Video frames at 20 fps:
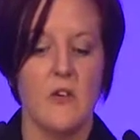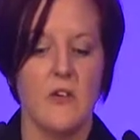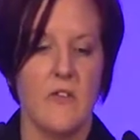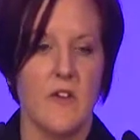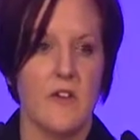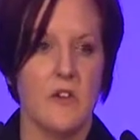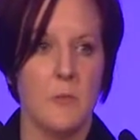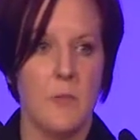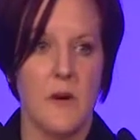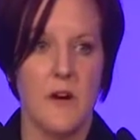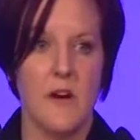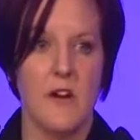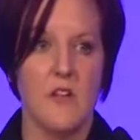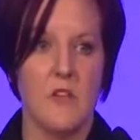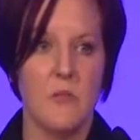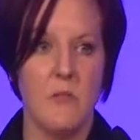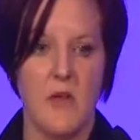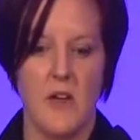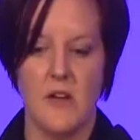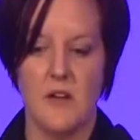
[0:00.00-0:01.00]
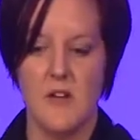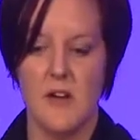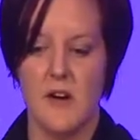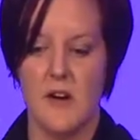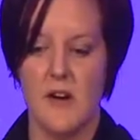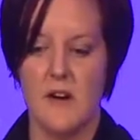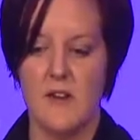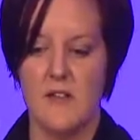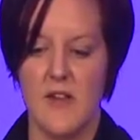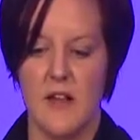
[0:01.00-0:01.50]
who have experienced
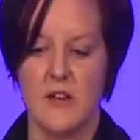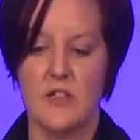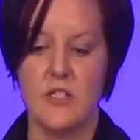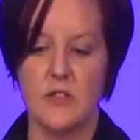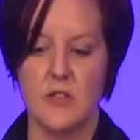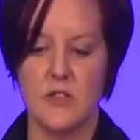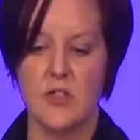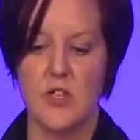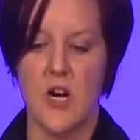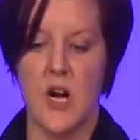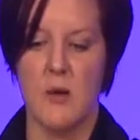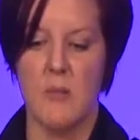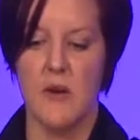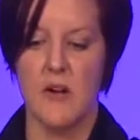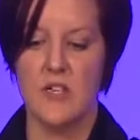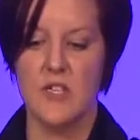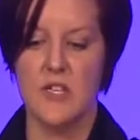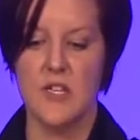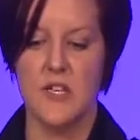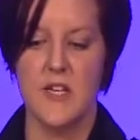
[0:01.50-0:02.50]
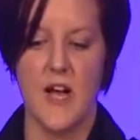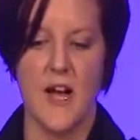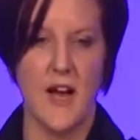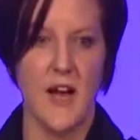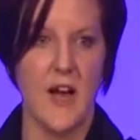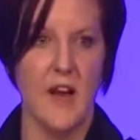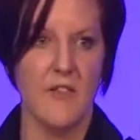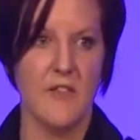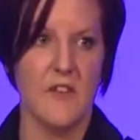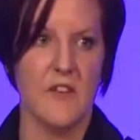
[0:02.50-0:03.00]
military sexual trauma should
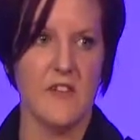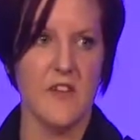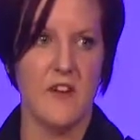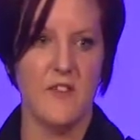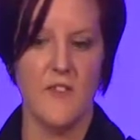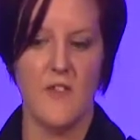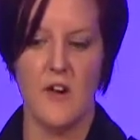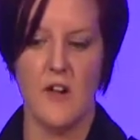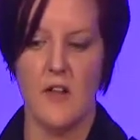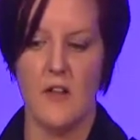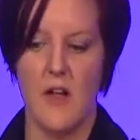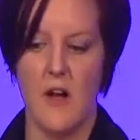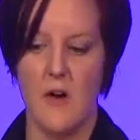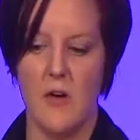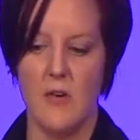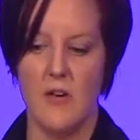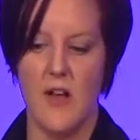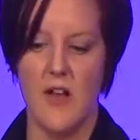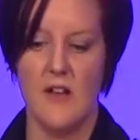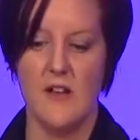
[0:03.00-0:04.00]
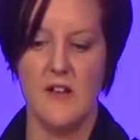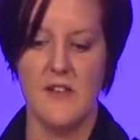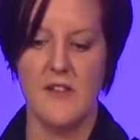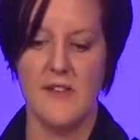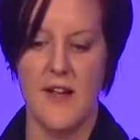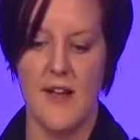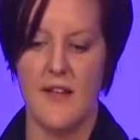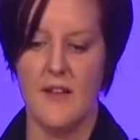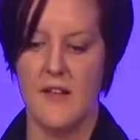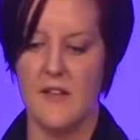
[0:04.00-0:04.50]
not have to suffer alone and in
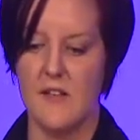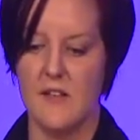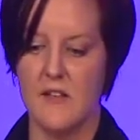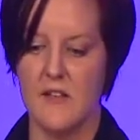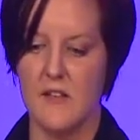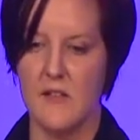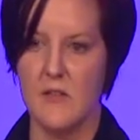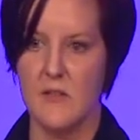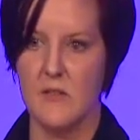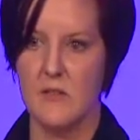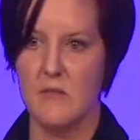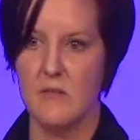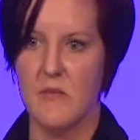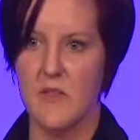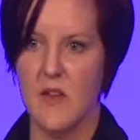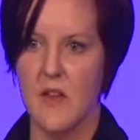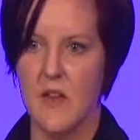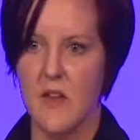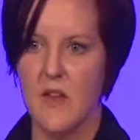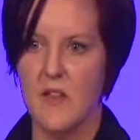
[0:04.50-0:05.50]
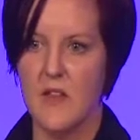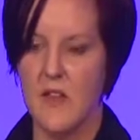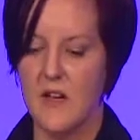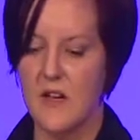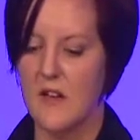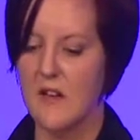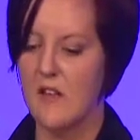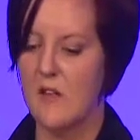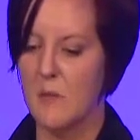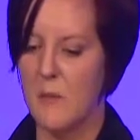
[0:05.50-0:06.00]
silence. They
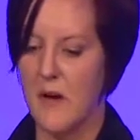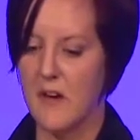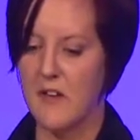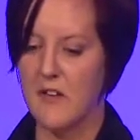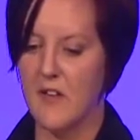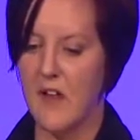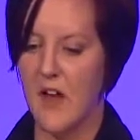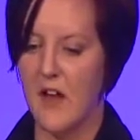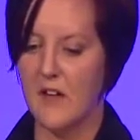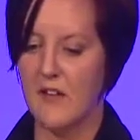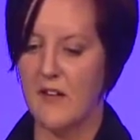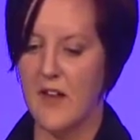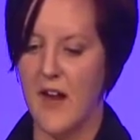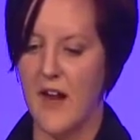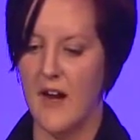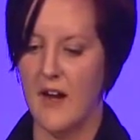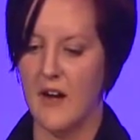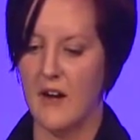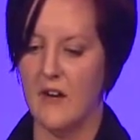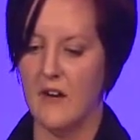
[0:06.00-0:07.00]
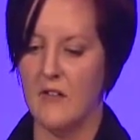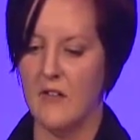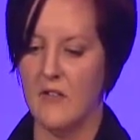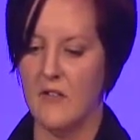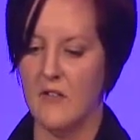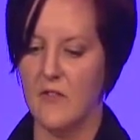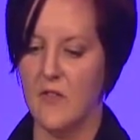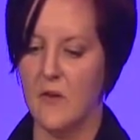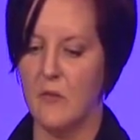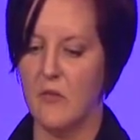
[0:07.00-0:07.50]
need specialized
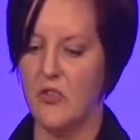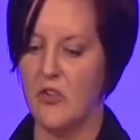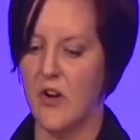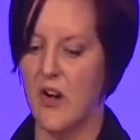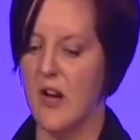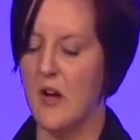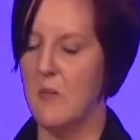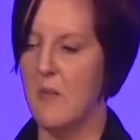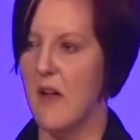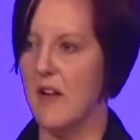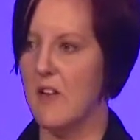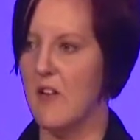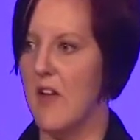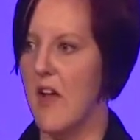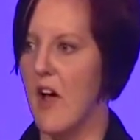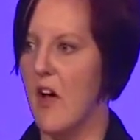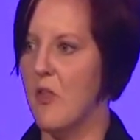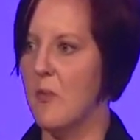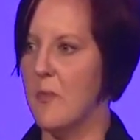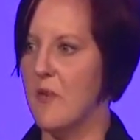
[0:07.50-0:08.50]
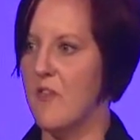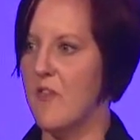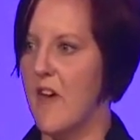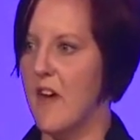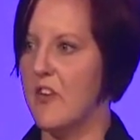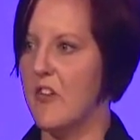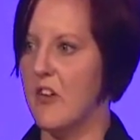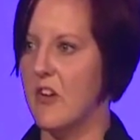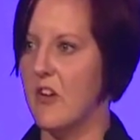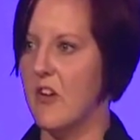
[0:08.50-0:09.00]
care from trained mental health
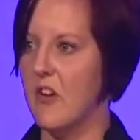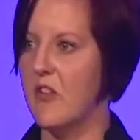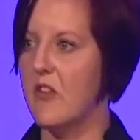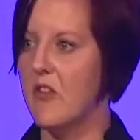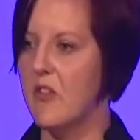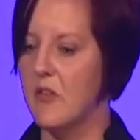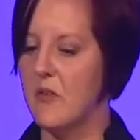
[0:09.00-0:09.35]
professionals.